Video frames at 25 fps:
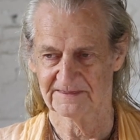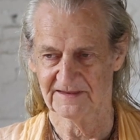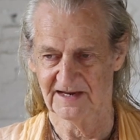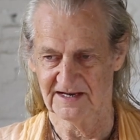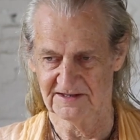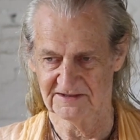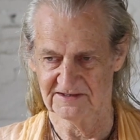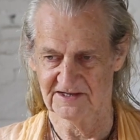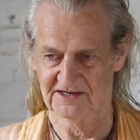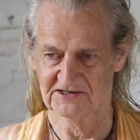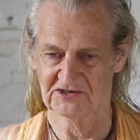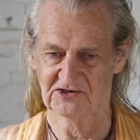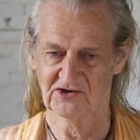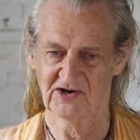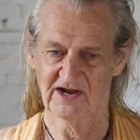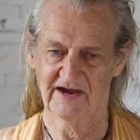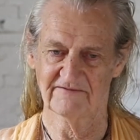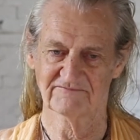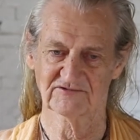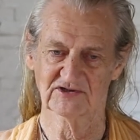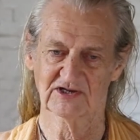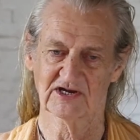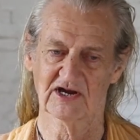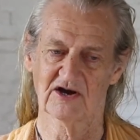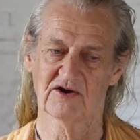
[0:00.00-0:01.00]
and that you
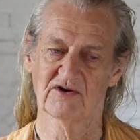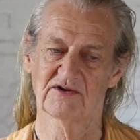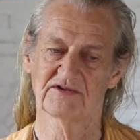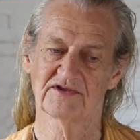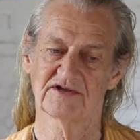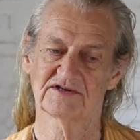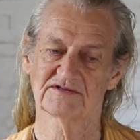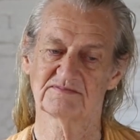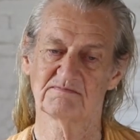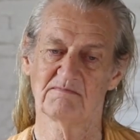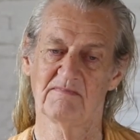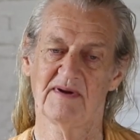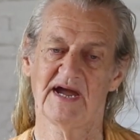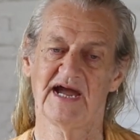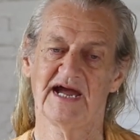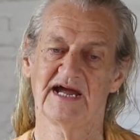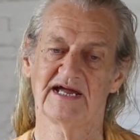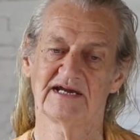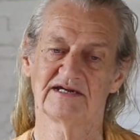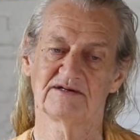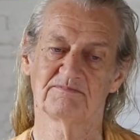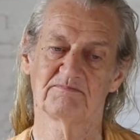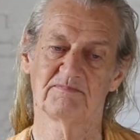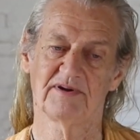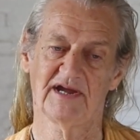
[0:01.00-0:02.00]
have to go on this
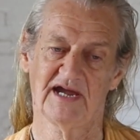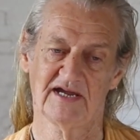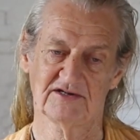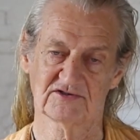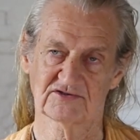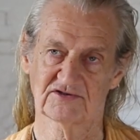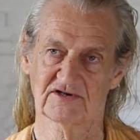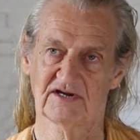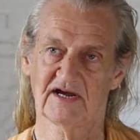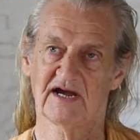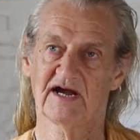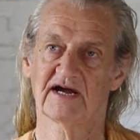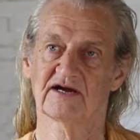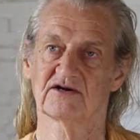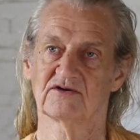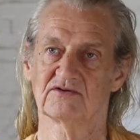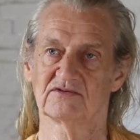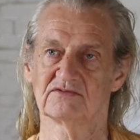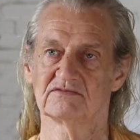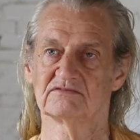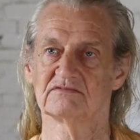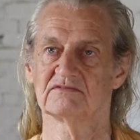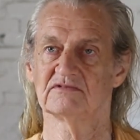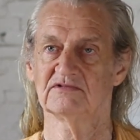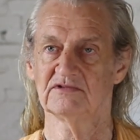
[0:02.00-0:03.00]
mad
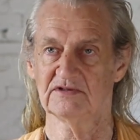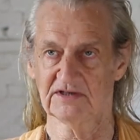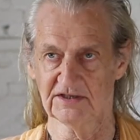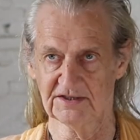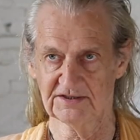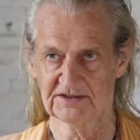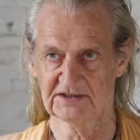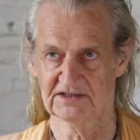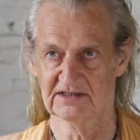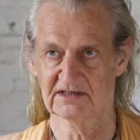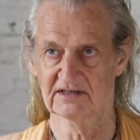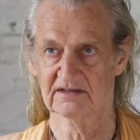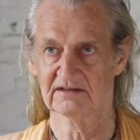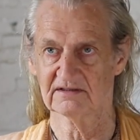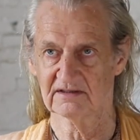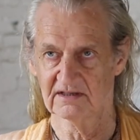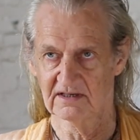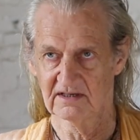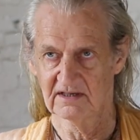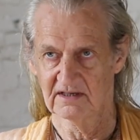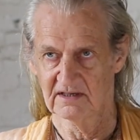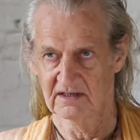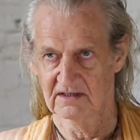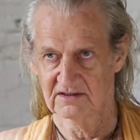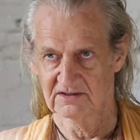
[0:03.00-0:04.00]
patriarchal linear
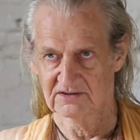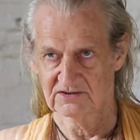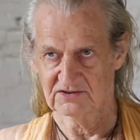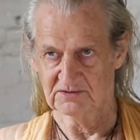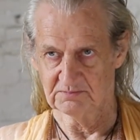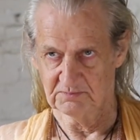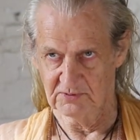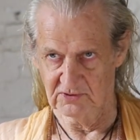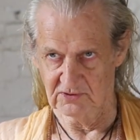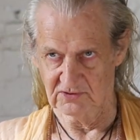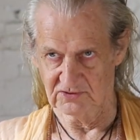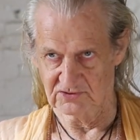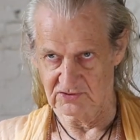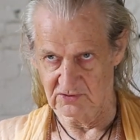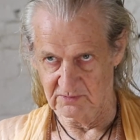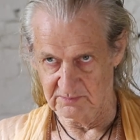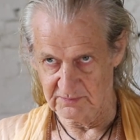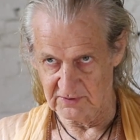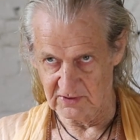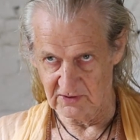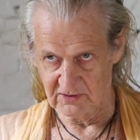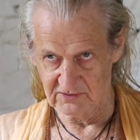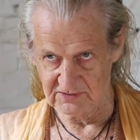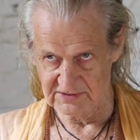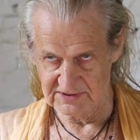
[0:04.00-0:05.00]
spiritual
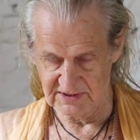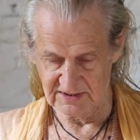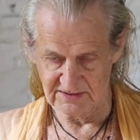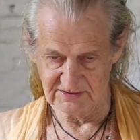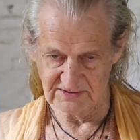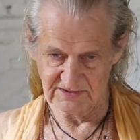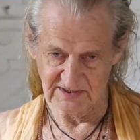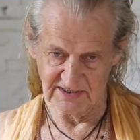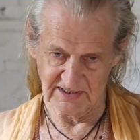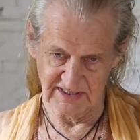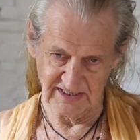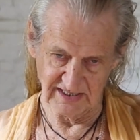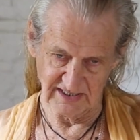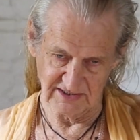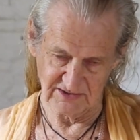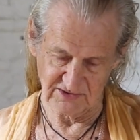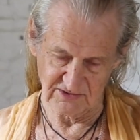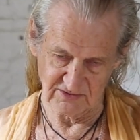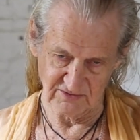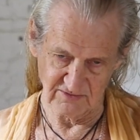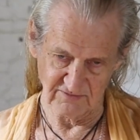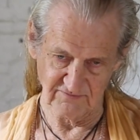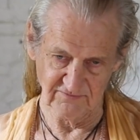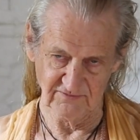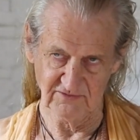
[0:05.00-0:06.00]
process to get
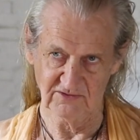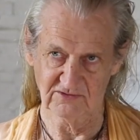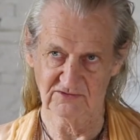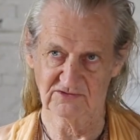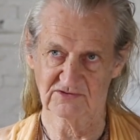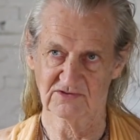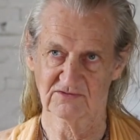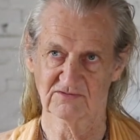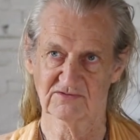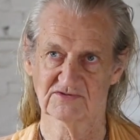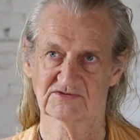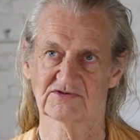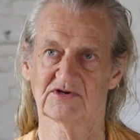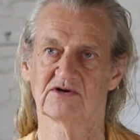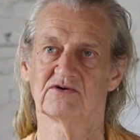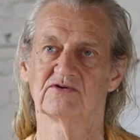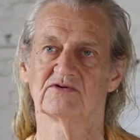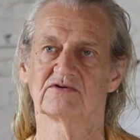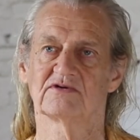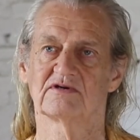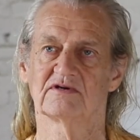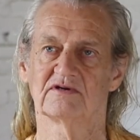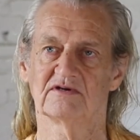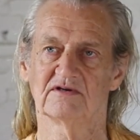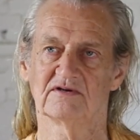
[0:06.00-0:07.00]
to a future
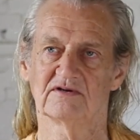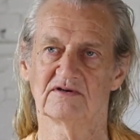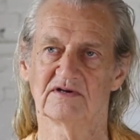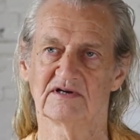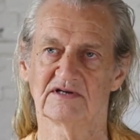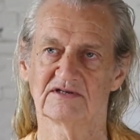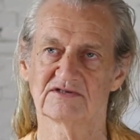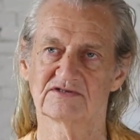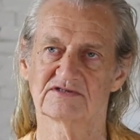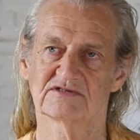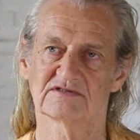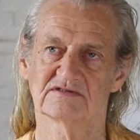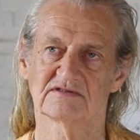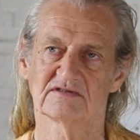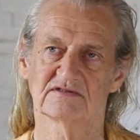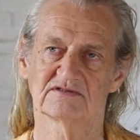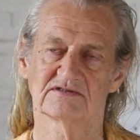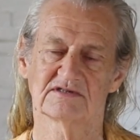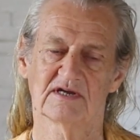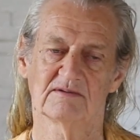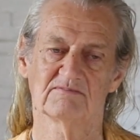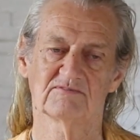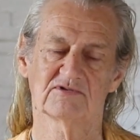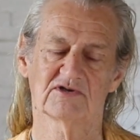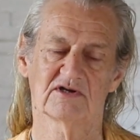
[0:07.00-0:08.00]
result, and
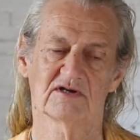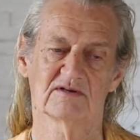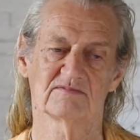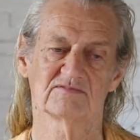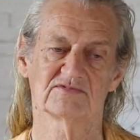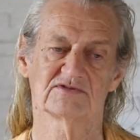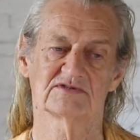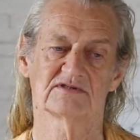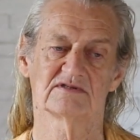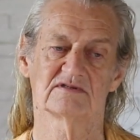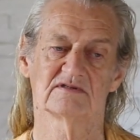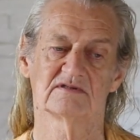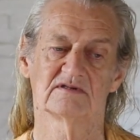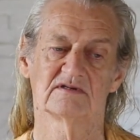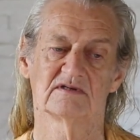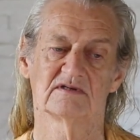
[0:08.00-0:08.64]
sometimes